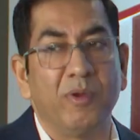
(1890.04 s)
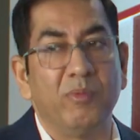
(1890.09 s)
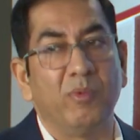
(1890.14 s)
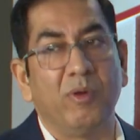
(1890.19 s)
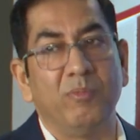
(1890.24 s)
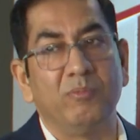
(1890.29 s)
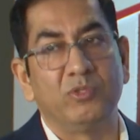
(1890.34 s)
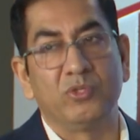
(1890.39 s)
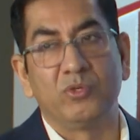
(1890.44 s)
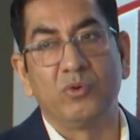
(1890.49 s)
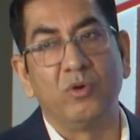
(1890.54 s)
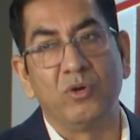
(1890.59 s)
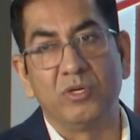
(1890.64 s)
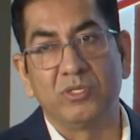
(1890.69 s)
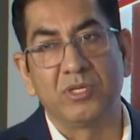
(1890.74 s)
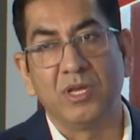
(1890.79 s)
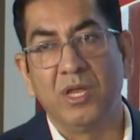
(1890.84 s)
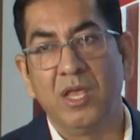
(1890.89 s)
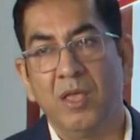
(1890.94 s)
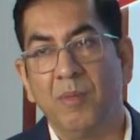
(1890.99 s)
and mom
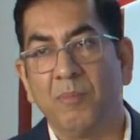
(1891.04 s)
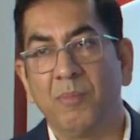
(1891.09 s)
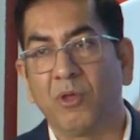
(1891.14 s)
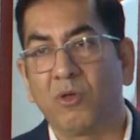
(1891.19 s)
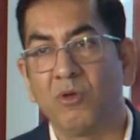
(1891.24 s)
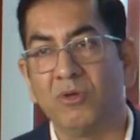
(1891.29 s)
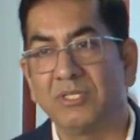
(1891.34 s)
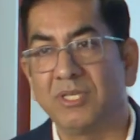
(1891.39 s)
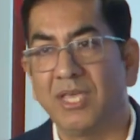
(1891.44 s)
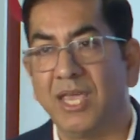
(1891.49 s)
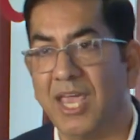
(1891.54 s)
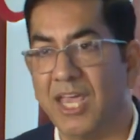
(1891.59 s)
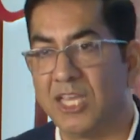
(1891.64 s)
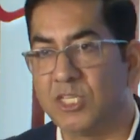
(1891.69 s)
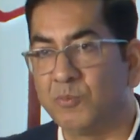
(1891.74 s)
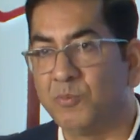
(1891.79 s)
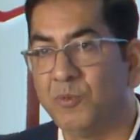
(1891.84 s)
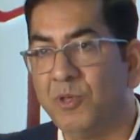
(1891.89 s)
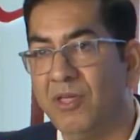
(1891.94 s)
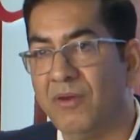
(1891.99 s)
stores, because
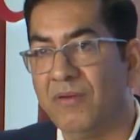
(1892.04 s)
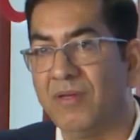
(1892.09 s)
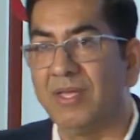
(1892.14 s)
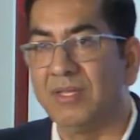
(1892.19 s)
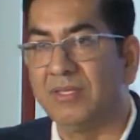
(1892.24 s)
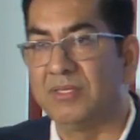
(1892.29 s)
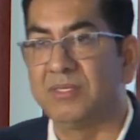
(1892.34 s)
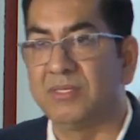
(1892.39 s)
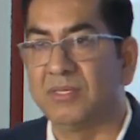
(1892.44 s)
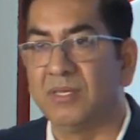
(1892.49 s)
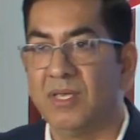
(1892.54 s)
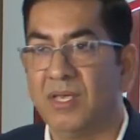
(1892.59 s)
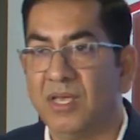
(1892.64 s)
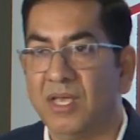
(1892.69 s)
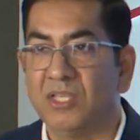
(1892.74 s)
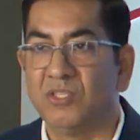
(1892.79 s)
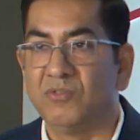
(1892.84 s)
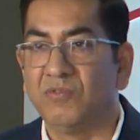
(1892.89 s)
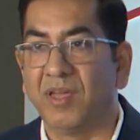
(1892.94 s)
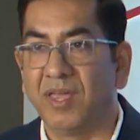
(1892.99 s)
experience
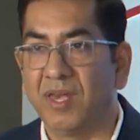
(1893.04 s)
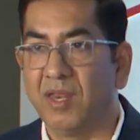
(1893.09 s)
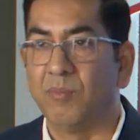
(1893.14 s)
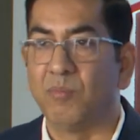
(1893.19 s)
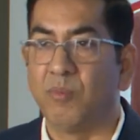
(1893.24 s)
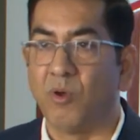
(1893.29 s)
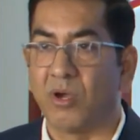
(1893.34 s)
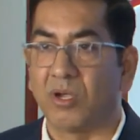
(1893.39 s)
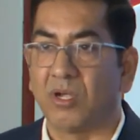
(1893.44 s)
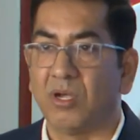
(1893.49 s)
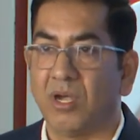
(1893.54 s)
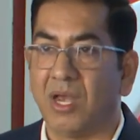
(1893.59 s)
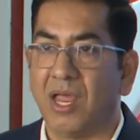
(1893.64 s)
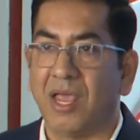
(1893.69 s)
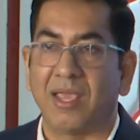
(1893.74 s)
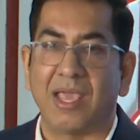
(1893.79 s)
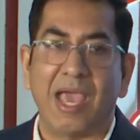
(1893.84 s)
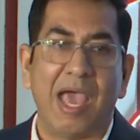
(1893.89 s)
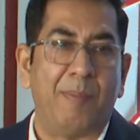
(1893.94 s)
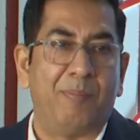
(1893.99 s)
is very important.
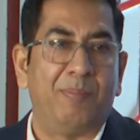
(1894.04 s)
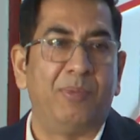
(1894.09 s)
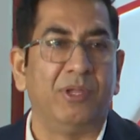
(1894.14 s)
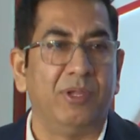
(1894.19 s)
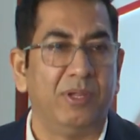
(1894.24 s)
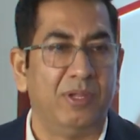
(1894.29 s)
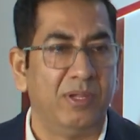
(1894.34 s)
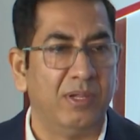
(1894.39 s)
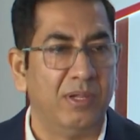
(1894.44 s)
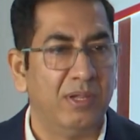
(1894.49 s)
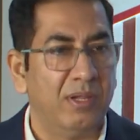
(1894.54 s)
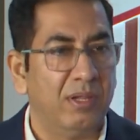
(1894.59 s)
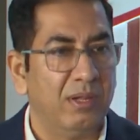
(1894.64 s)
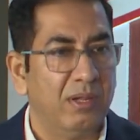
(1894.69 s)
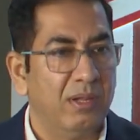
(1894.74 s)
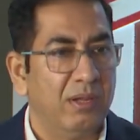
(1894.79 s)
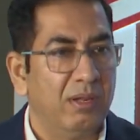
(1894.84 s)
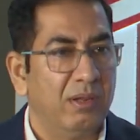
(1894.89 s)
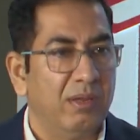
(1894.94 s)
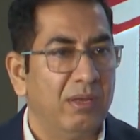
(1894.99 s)
Like Apple
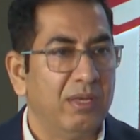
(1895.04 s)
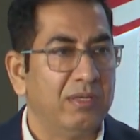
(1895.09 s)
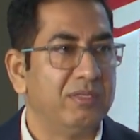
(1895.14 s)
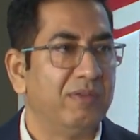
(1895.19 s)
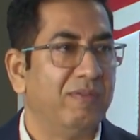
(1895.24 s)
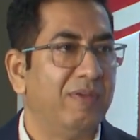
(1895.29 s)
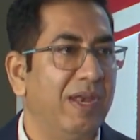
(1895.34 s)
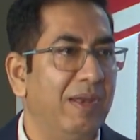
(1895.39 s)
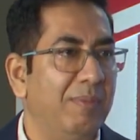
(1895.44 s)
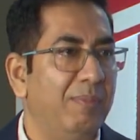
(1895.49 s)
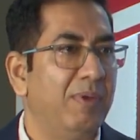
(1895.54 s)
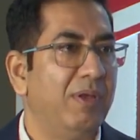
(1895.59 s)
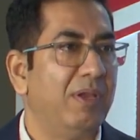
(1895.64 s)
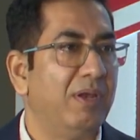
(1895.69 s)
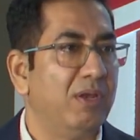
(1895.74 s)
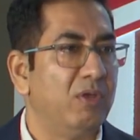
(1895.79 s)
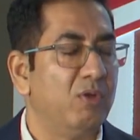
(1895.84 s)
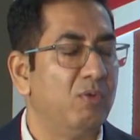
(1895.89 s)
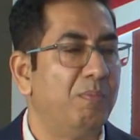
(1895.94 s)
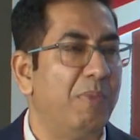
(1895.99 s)
is available, you